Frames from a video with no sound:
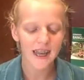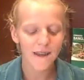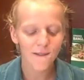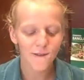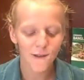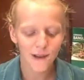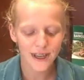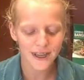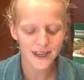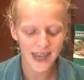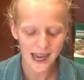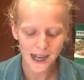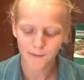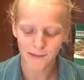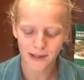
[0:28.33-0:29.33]
if we could
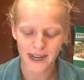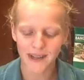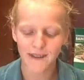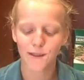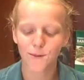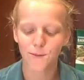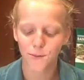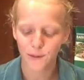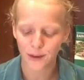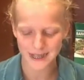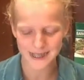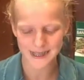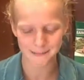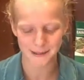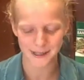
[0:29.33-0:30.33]
get rid of the
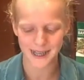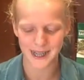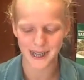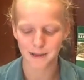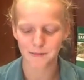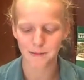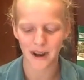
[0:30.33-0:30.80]
worst media